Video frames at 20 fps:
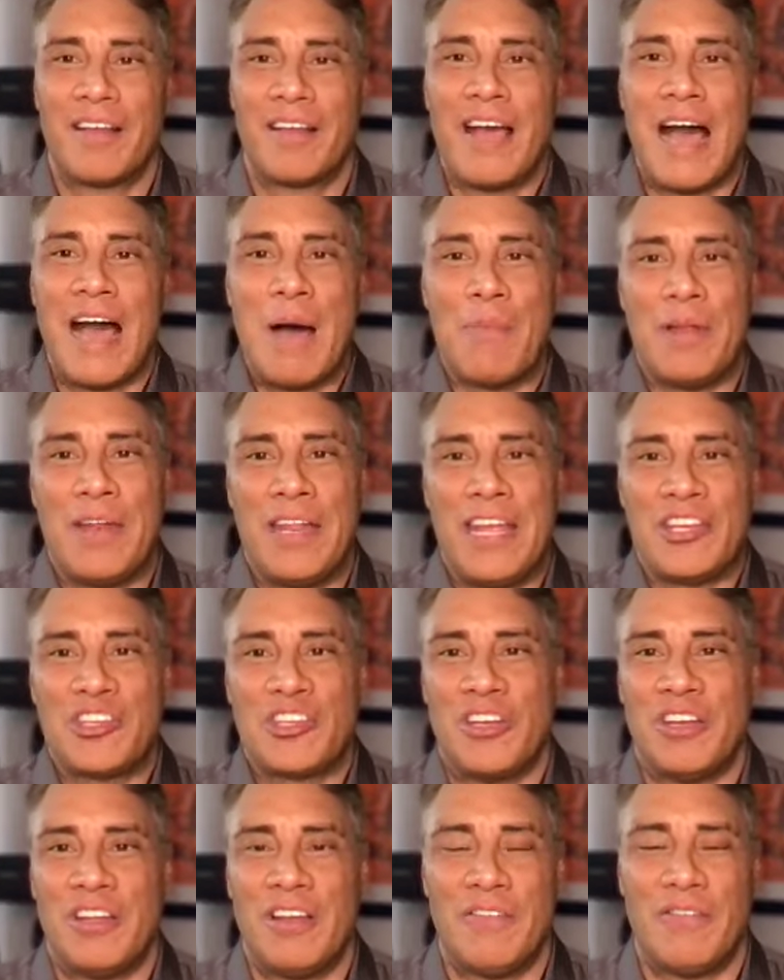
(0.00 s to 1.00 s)

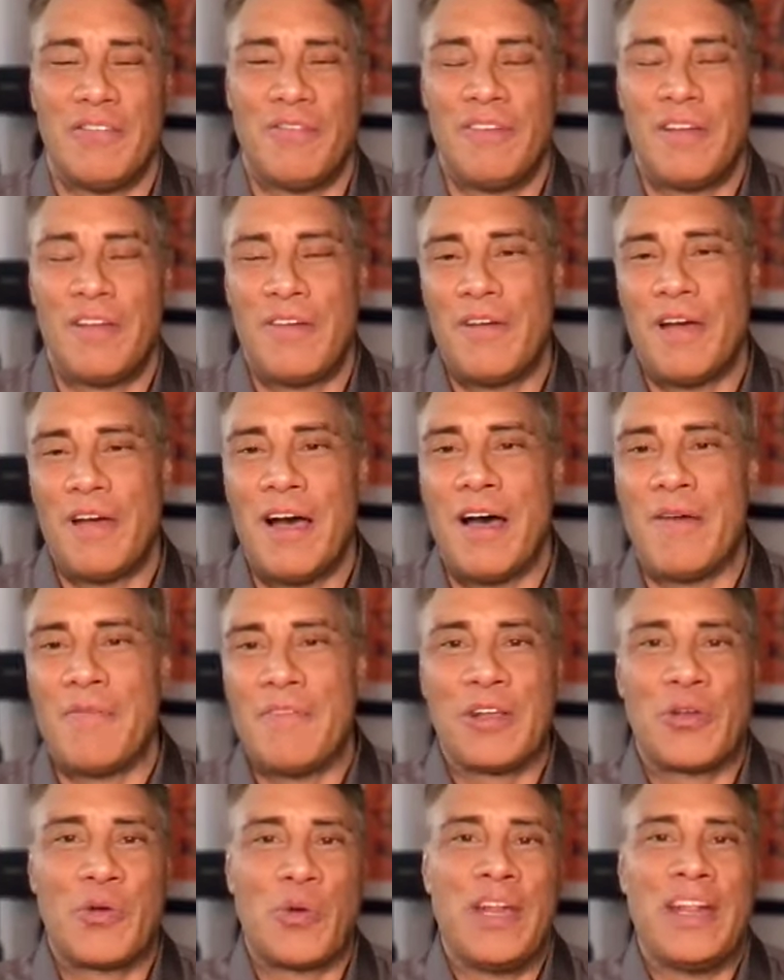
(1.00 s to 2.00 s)
combination of
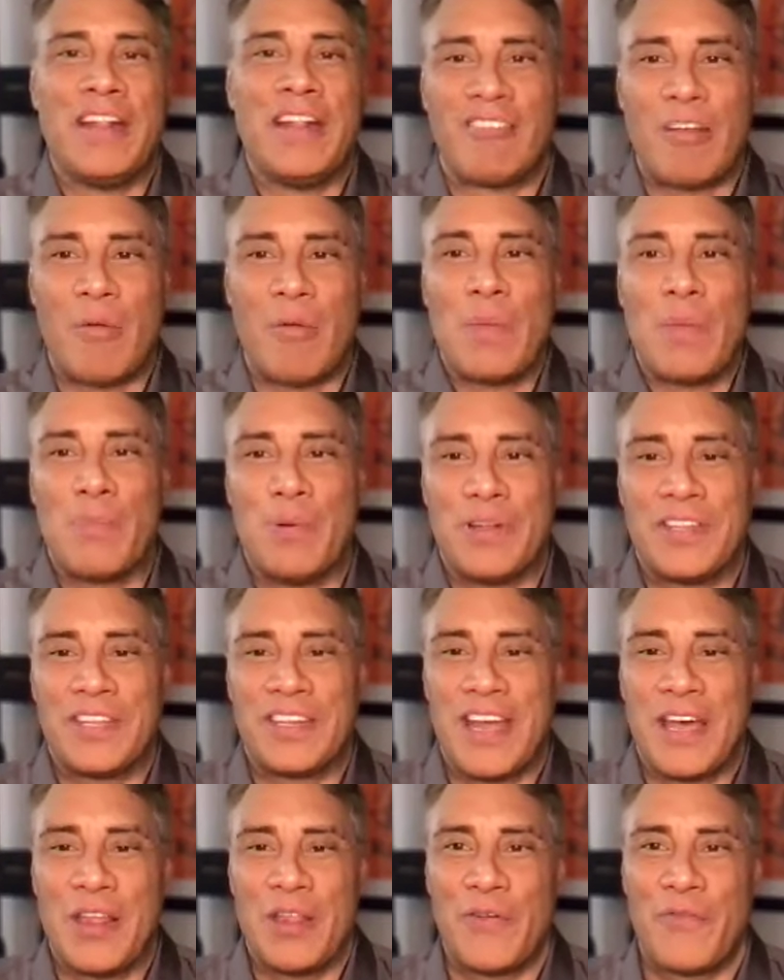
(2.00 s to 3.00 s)
ingredients that we put
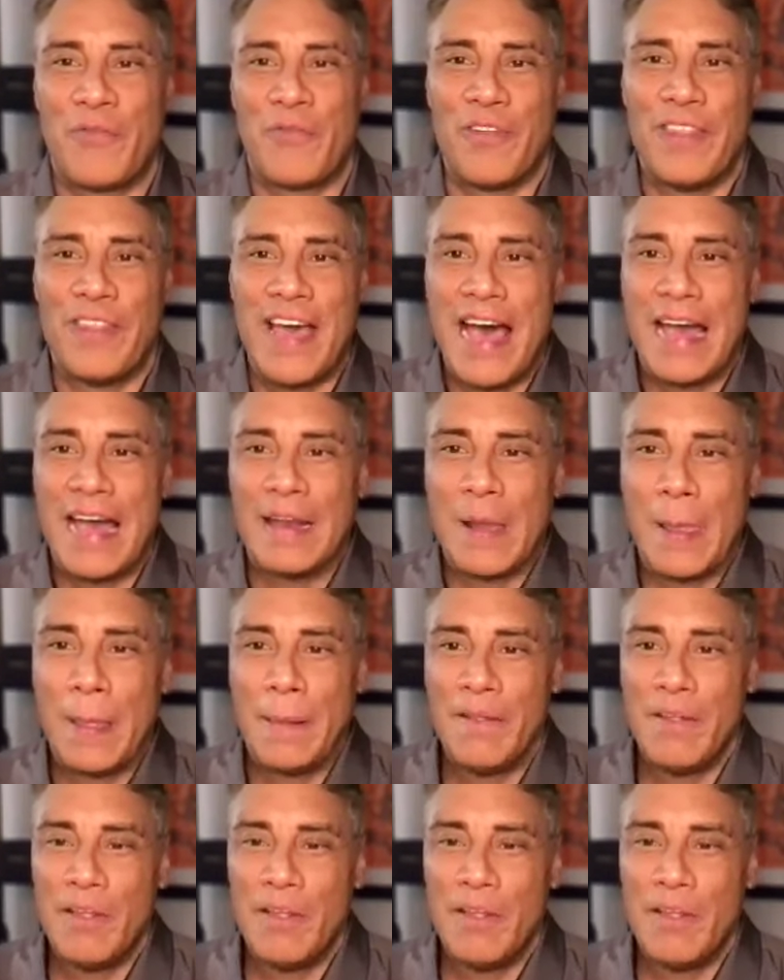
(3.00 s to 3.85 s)
together for that.